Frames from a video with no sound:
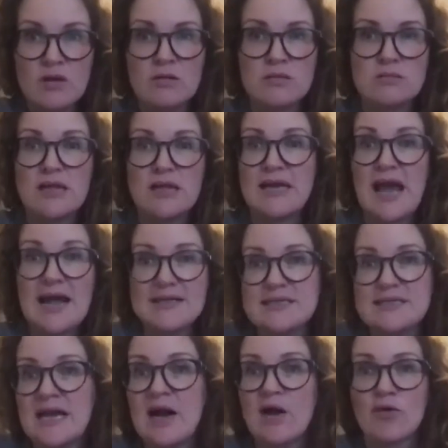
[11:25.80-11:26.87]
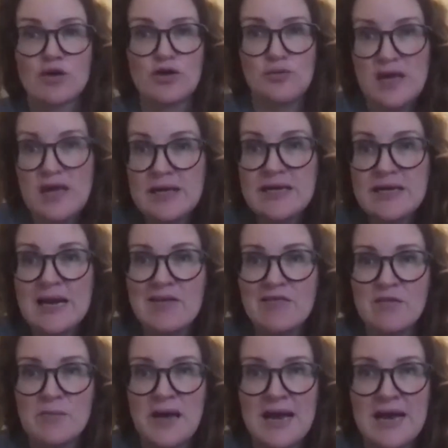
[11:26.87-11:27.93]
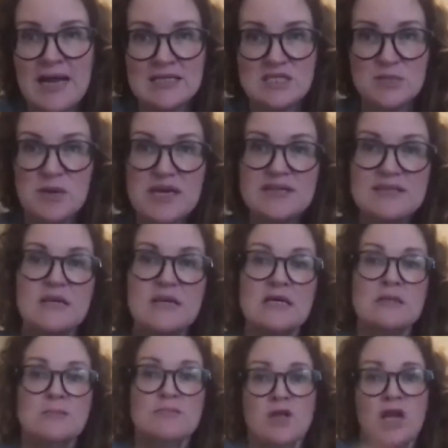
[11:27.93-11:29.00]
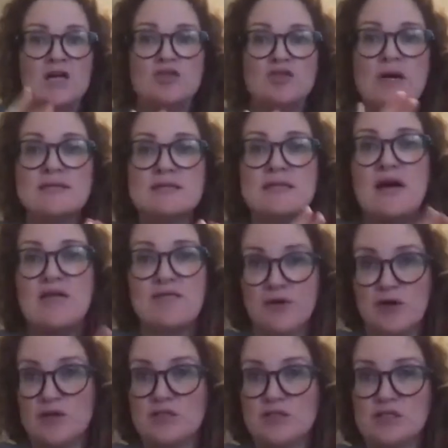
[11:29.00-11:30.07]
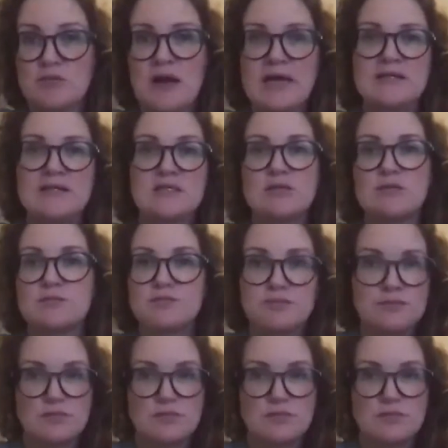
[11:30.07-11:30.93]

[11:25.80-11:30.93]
like acting out, or you can't get out of a bad headspace, address that first, right? So,